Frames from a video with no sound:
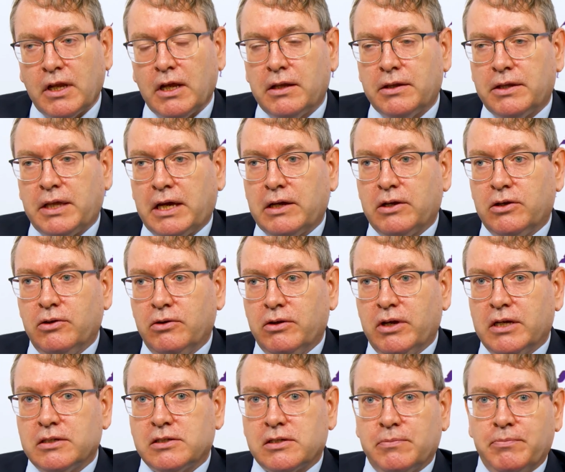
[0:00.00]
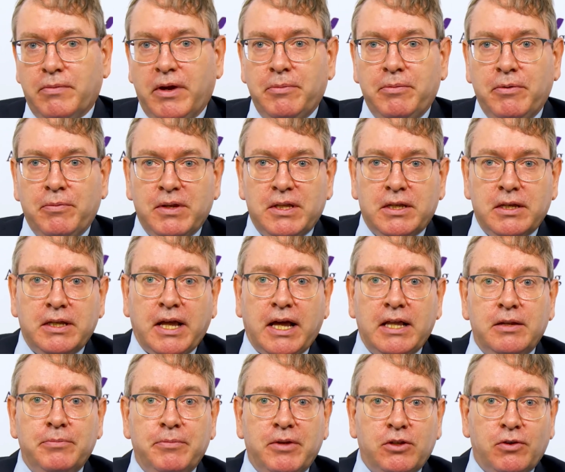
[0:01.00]
Thank you. Yes, and maybe with an
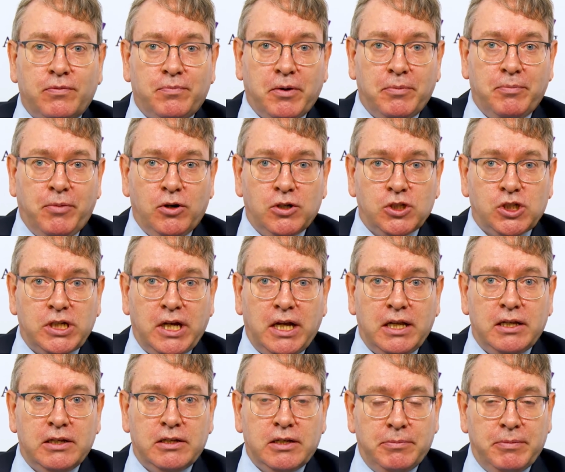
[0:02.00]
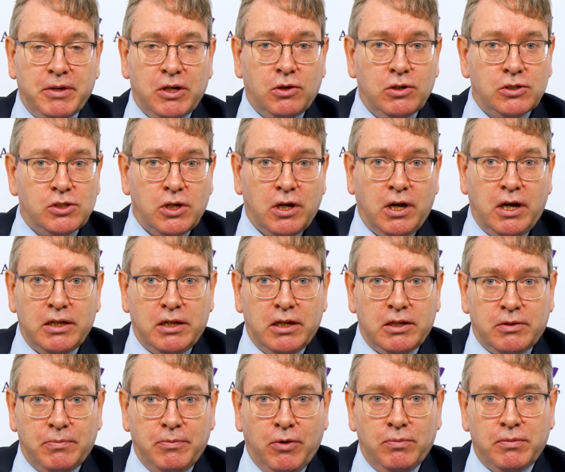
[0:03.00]
element of proportionality, because you're right,
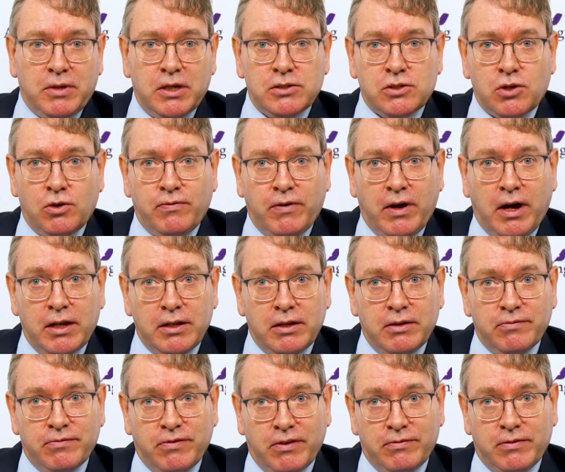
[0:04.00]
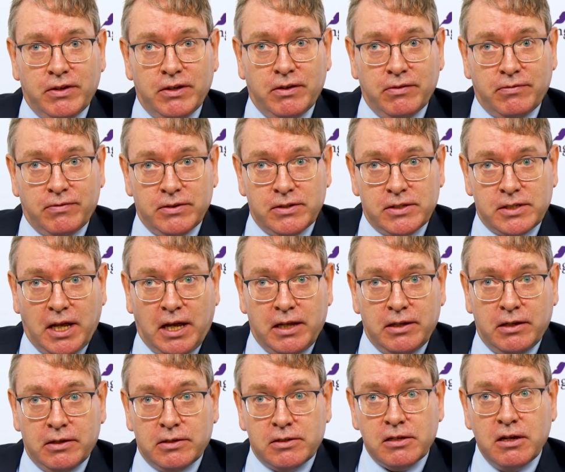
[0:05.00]
at the moment there's over 150 different standards